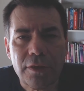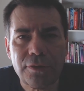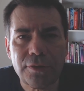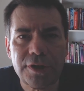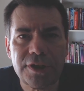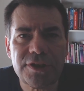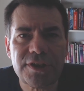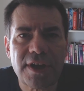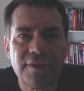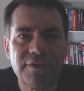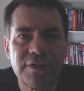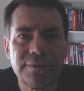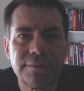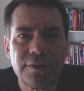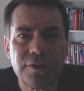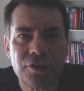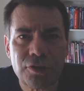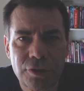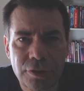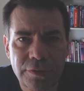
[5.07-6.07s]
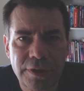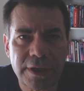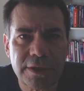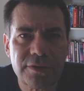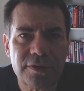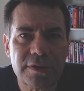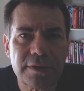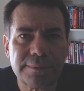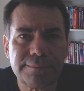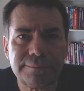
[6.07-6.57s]
37
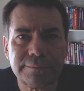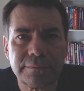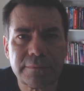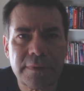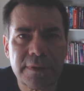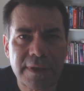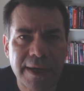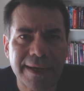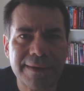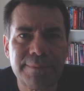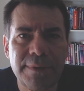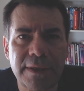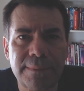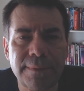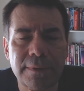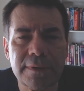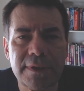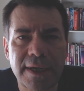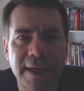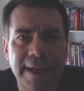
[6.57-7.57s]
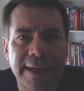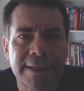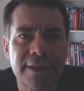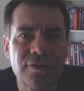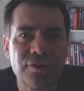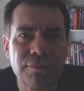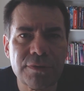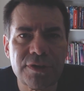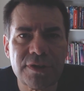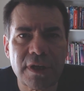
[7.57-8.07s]
shootings, 9 people died
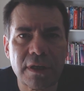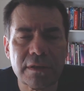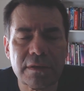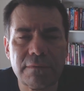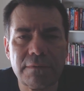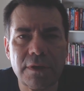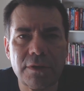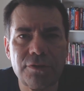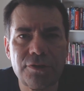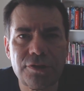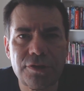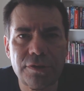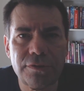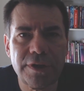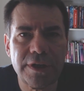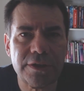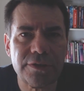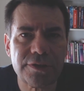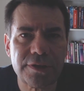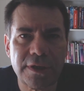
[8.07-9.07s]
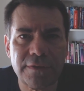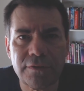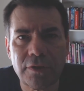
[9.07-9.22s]
as a result of those shootings.